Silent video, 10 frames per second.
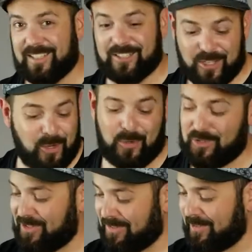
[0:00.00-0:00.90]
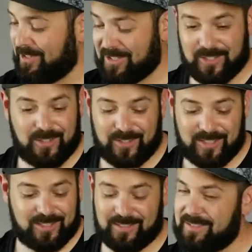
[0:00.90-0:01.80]
it's huge. When you can do
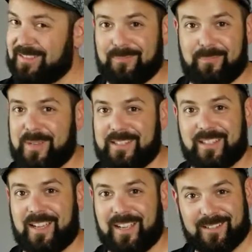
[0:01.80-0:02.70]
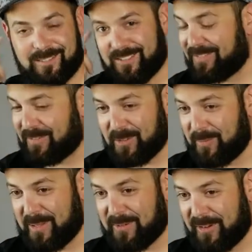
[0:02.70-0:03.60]
this, piece of cake. Listen for the
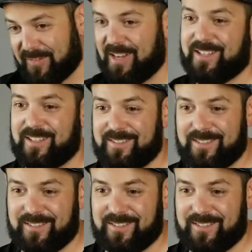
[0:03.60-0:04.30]
beep, go find it.